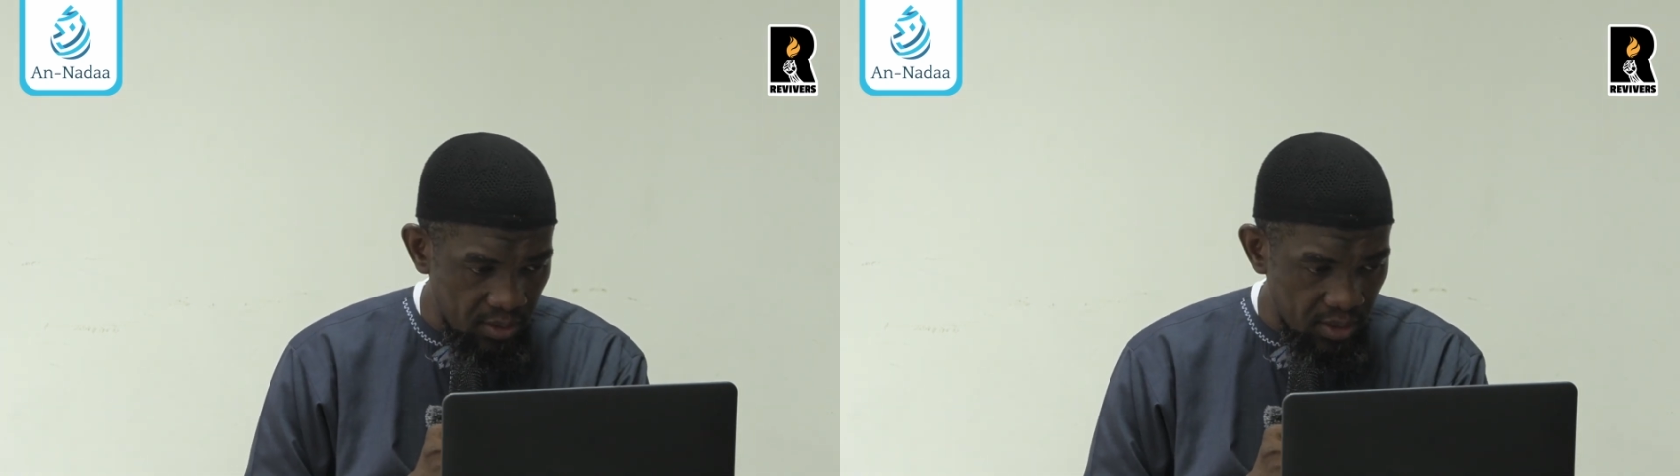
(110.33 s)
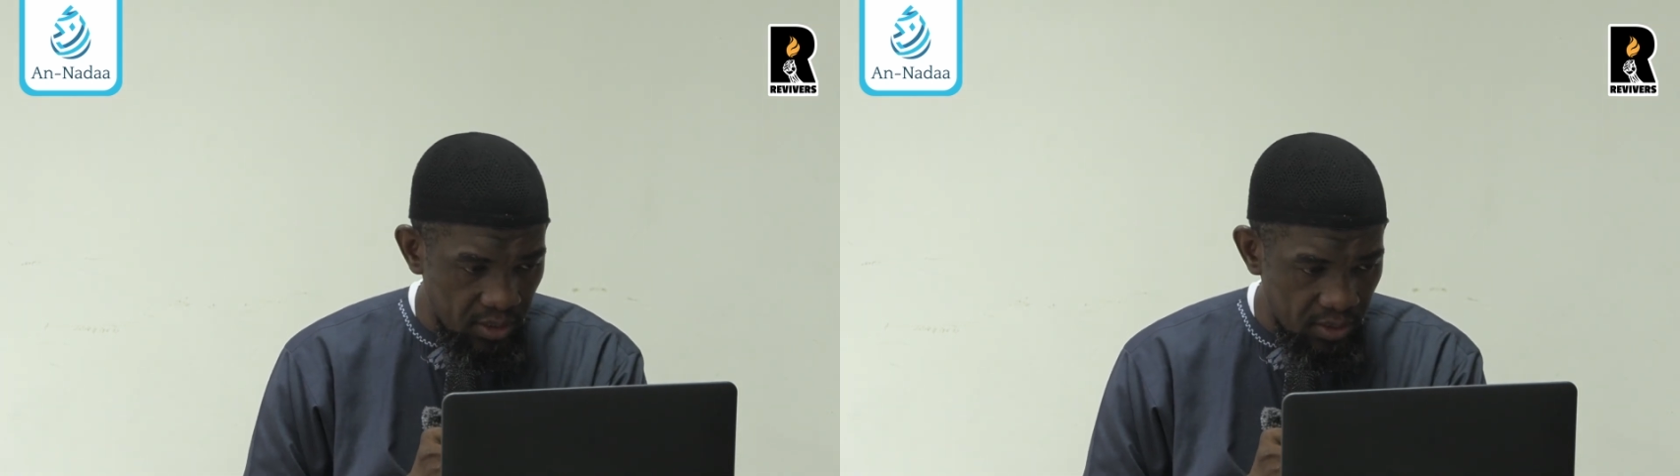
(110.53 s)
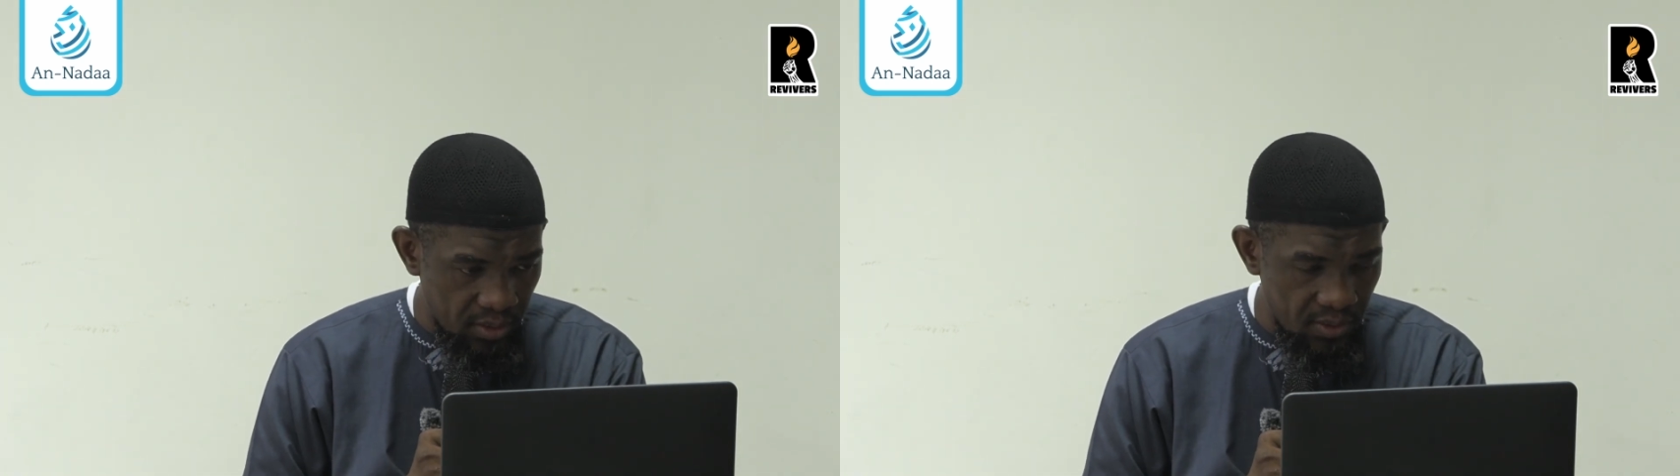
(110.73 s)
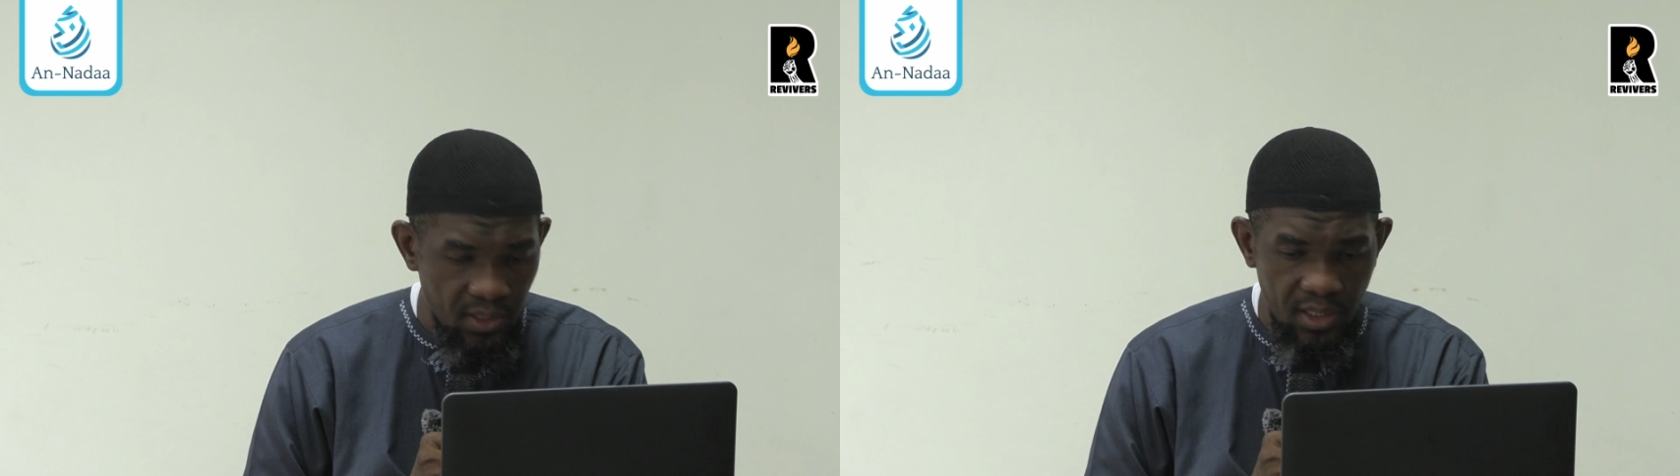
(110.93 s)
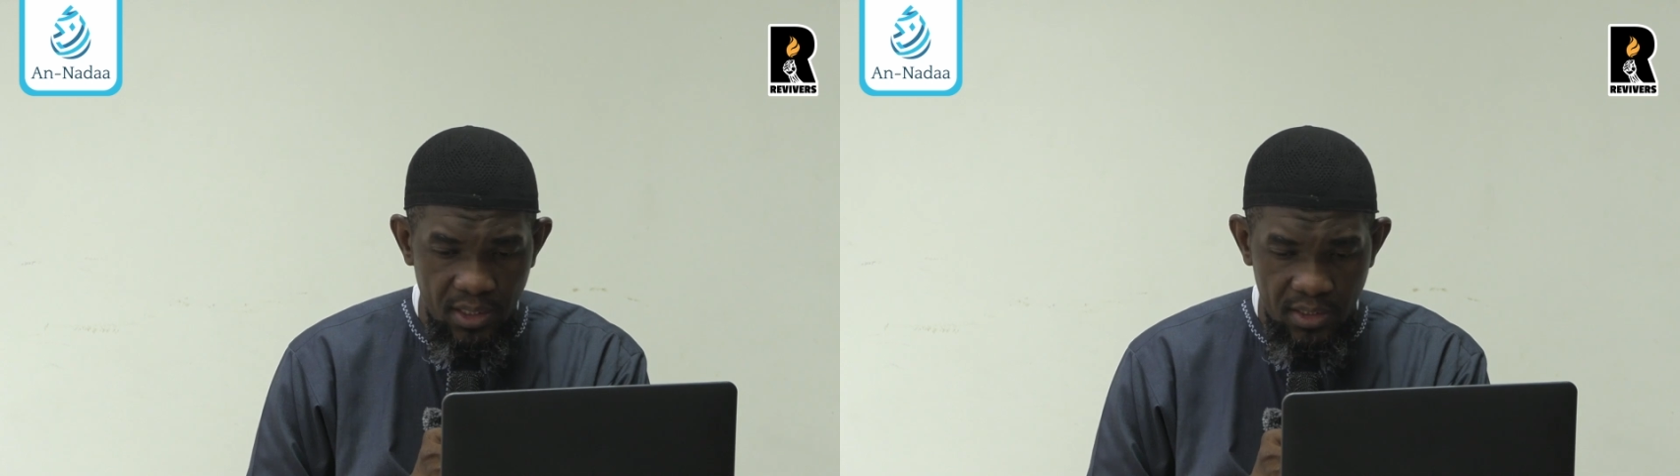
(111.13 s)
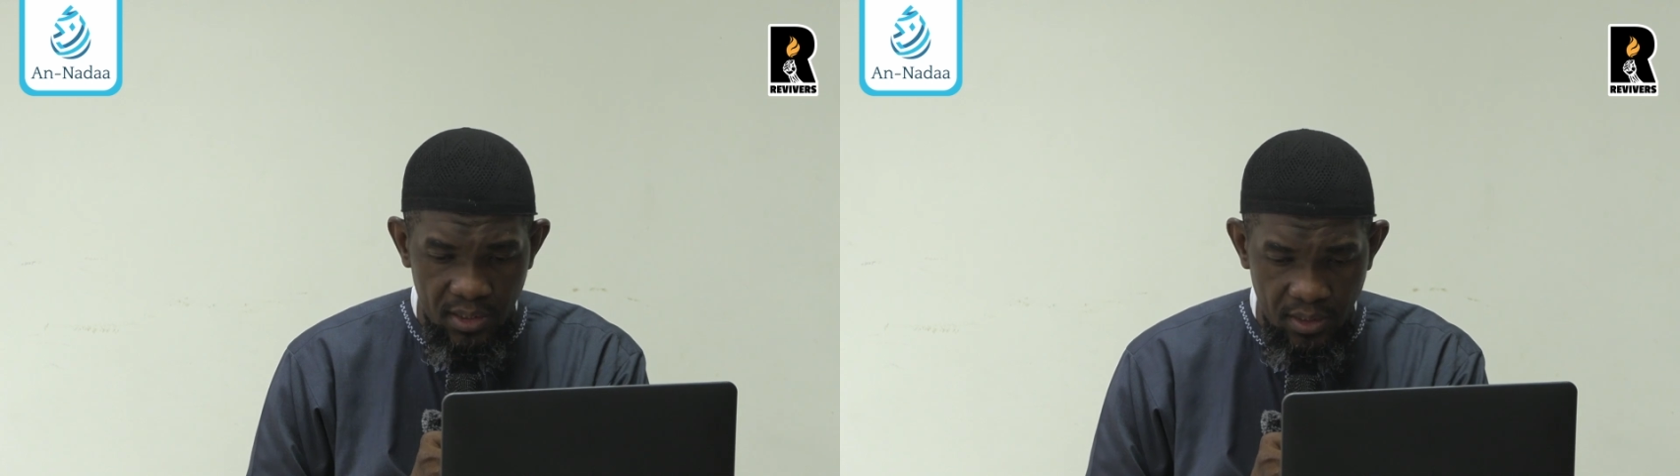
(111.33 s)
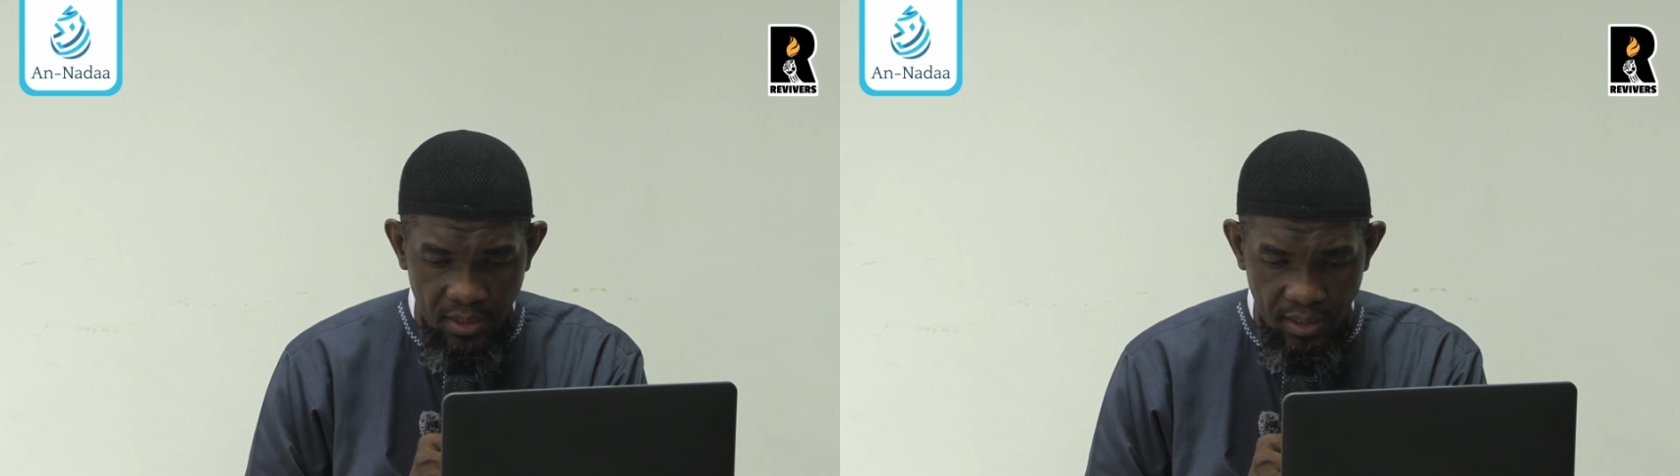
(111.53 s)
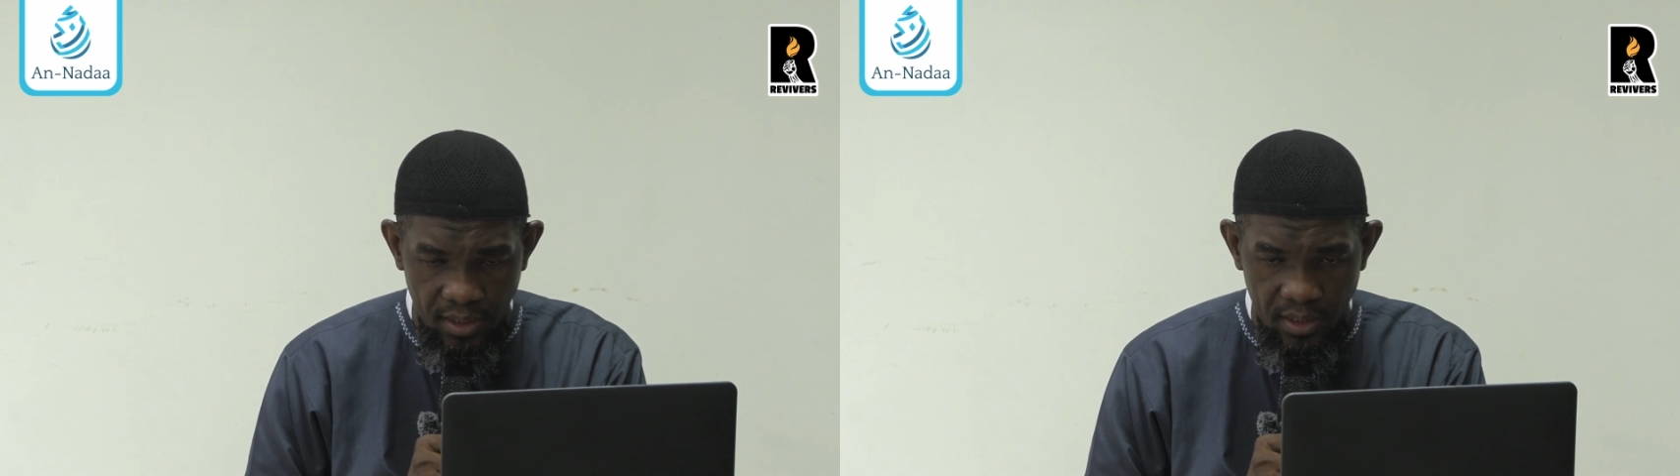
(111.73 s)
Yeah, the ta'at,
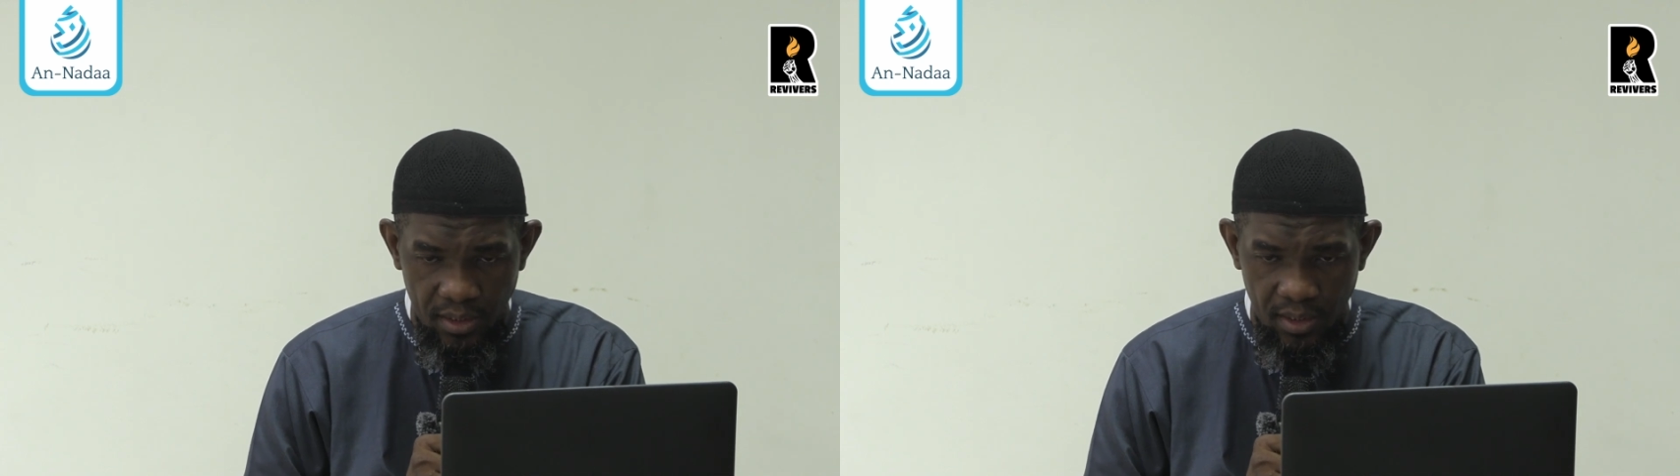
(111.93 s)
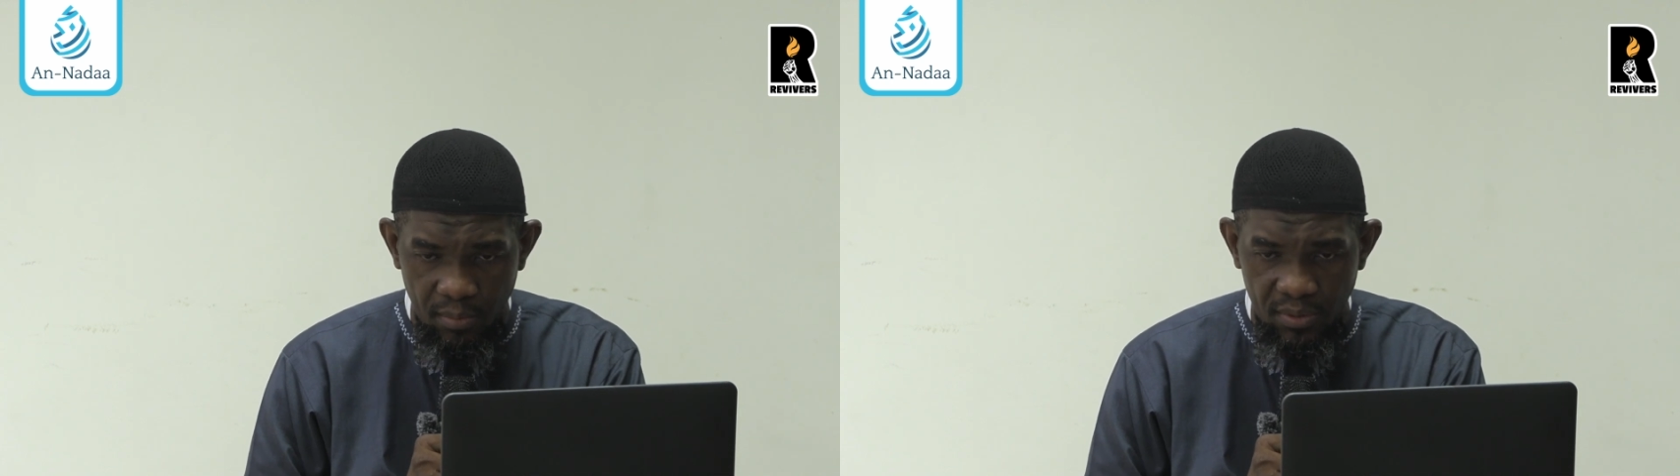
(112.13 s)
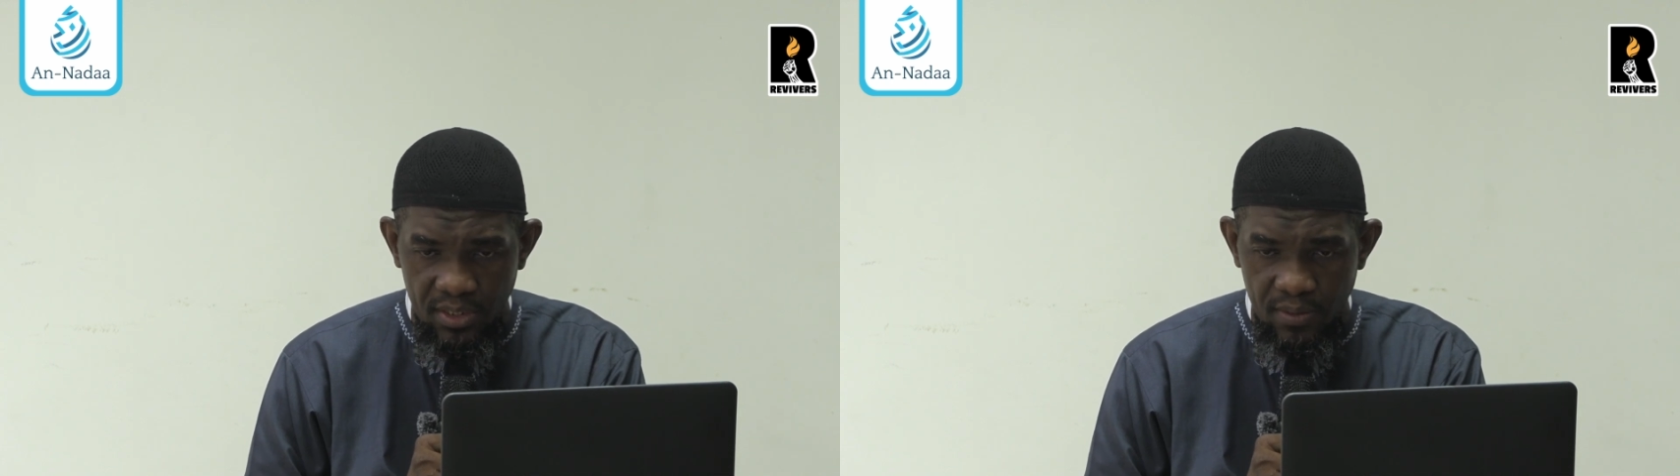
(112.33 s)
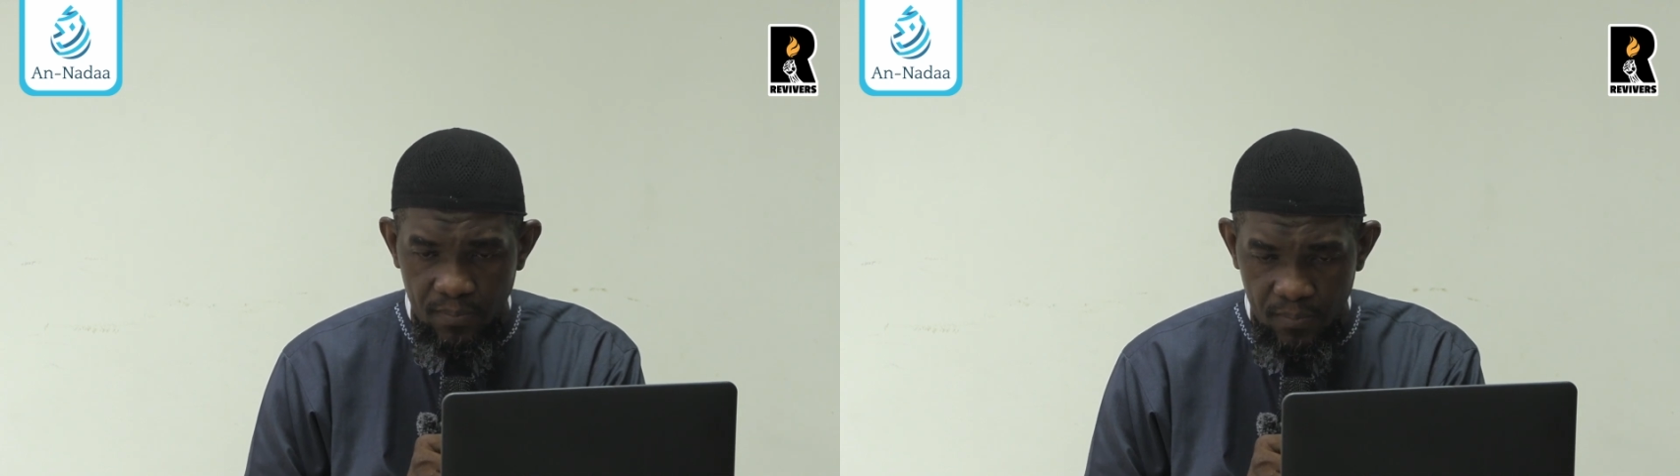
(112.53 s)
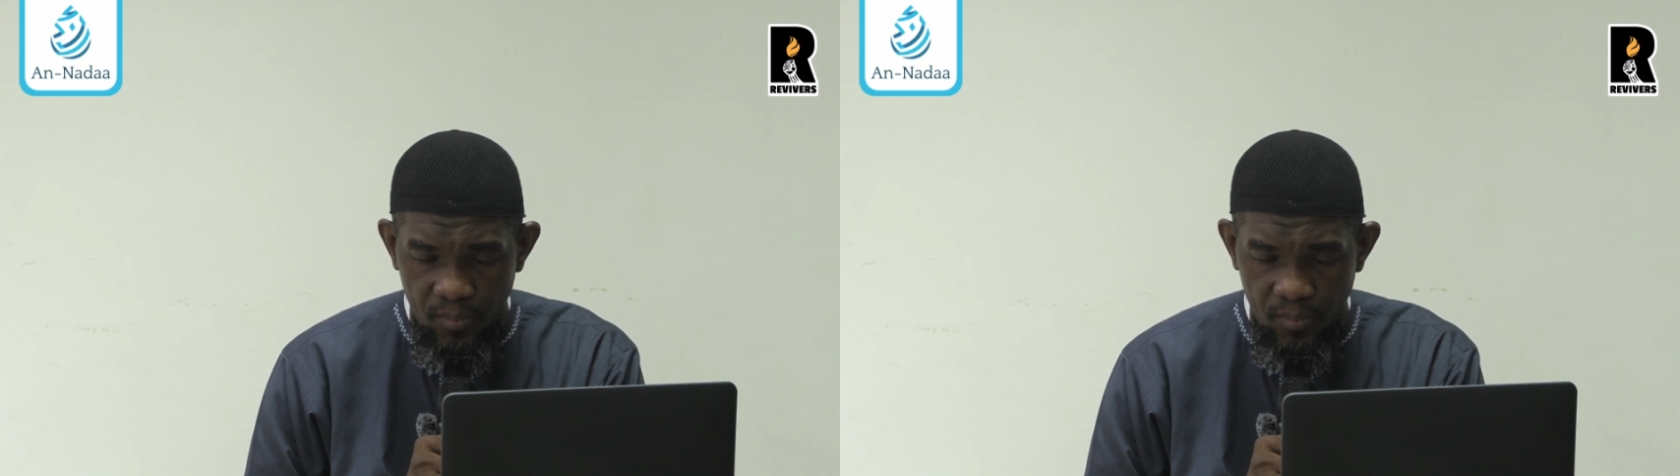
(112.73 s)
they are a bit